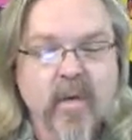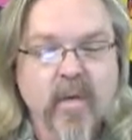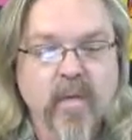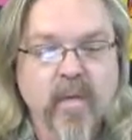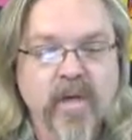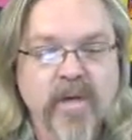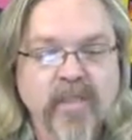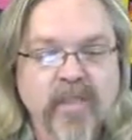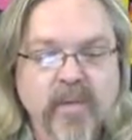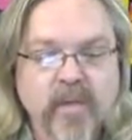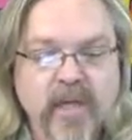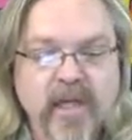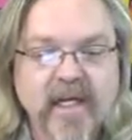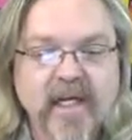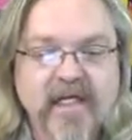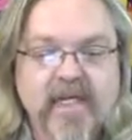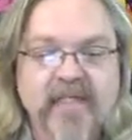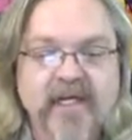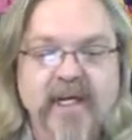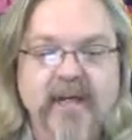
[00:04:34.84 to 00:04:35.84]
which
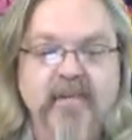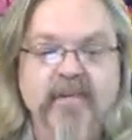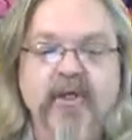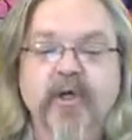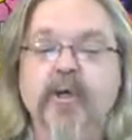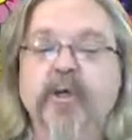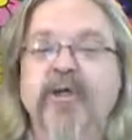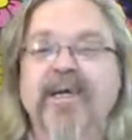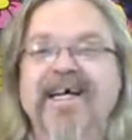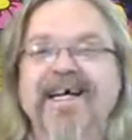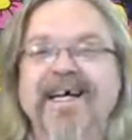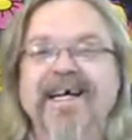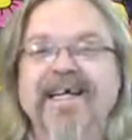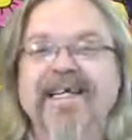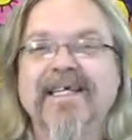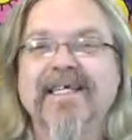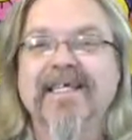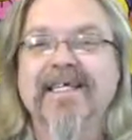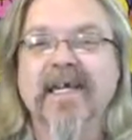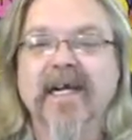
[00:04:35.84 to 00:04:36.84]
release up to
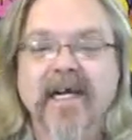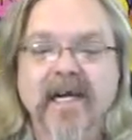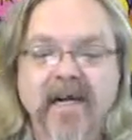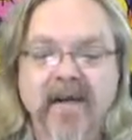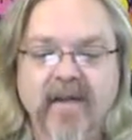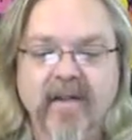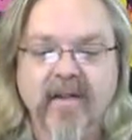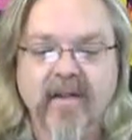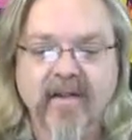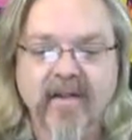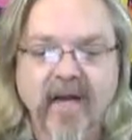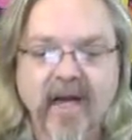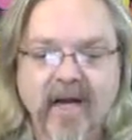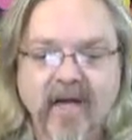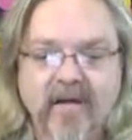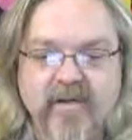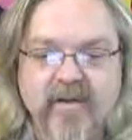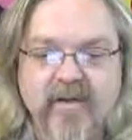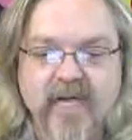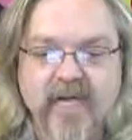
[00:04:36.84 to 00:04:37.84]

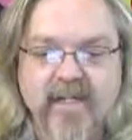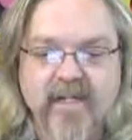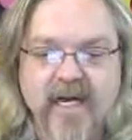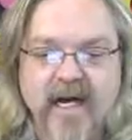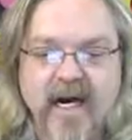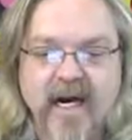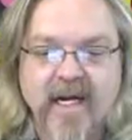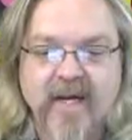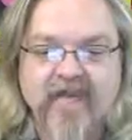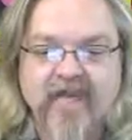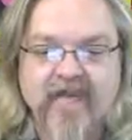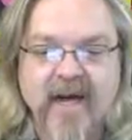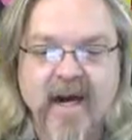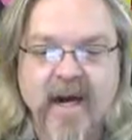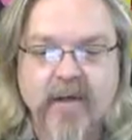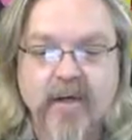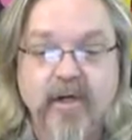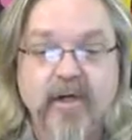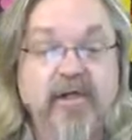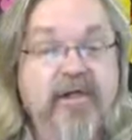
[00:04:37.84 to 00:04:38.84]
19,000 tiny
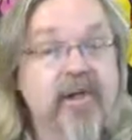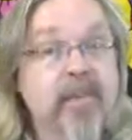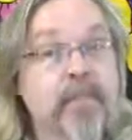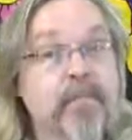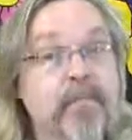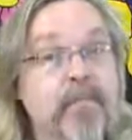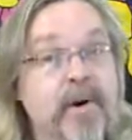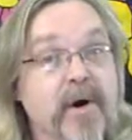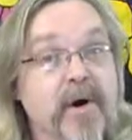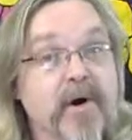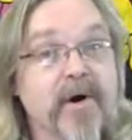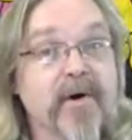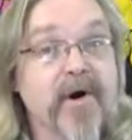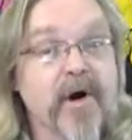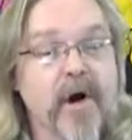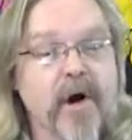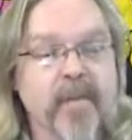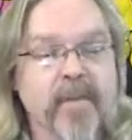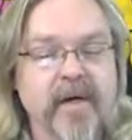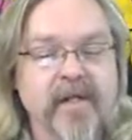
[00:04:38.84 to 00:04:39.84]
fibers per
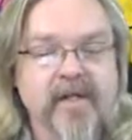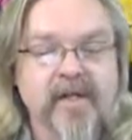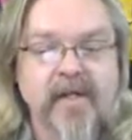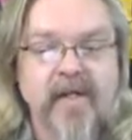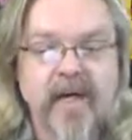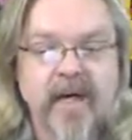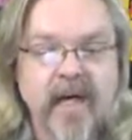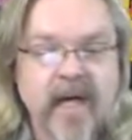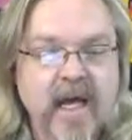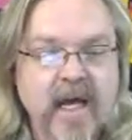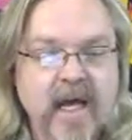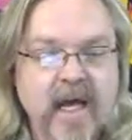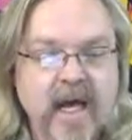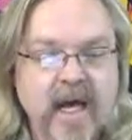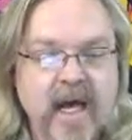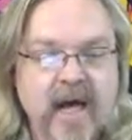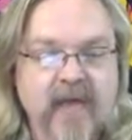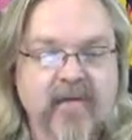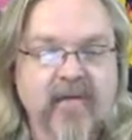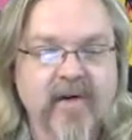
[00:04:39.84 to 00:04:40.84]
garment
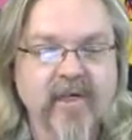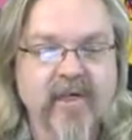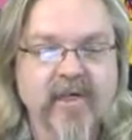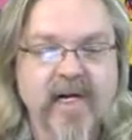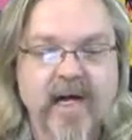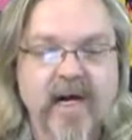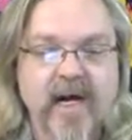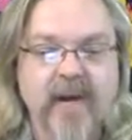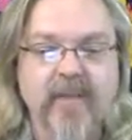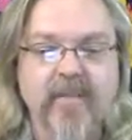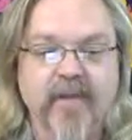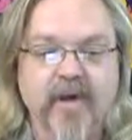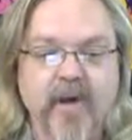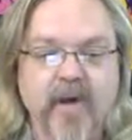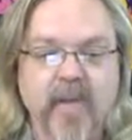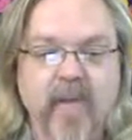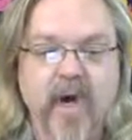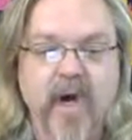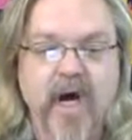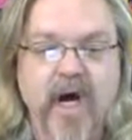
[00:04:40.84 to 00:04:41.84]
every time they're
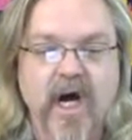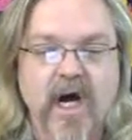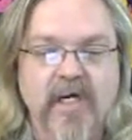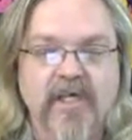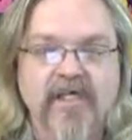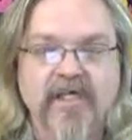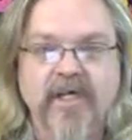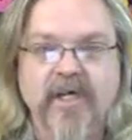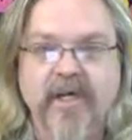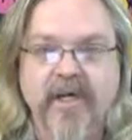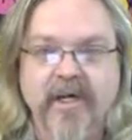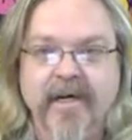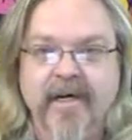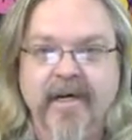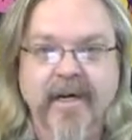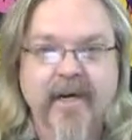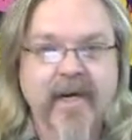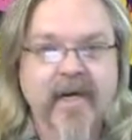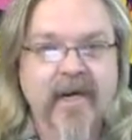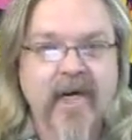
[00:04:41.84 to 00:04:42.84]
washed.
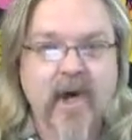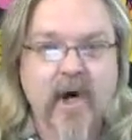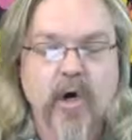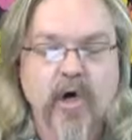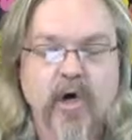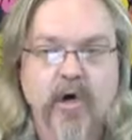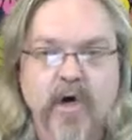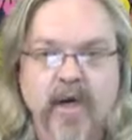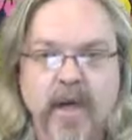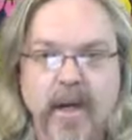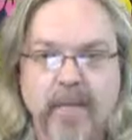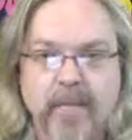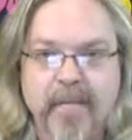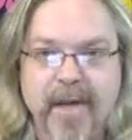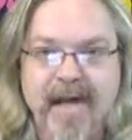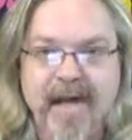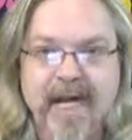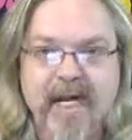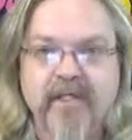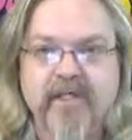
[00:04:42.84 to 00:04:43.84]
Now you can
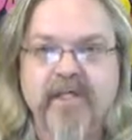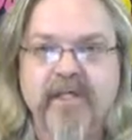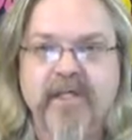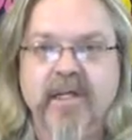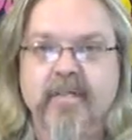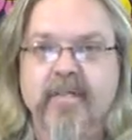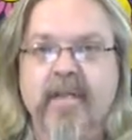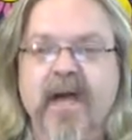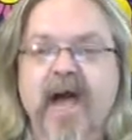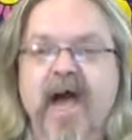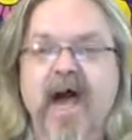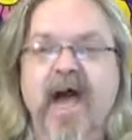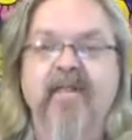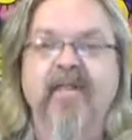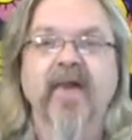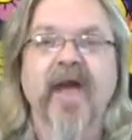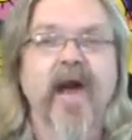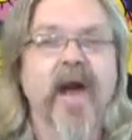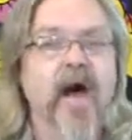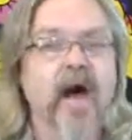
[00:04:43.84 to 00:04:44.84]
imagine the
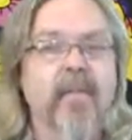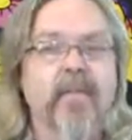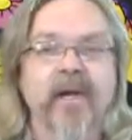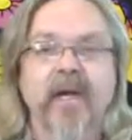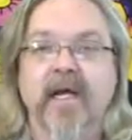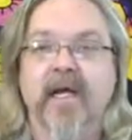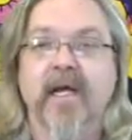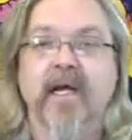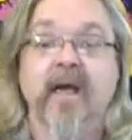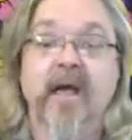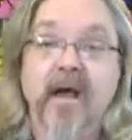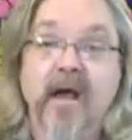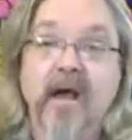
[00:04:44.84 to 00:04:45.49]
math. How many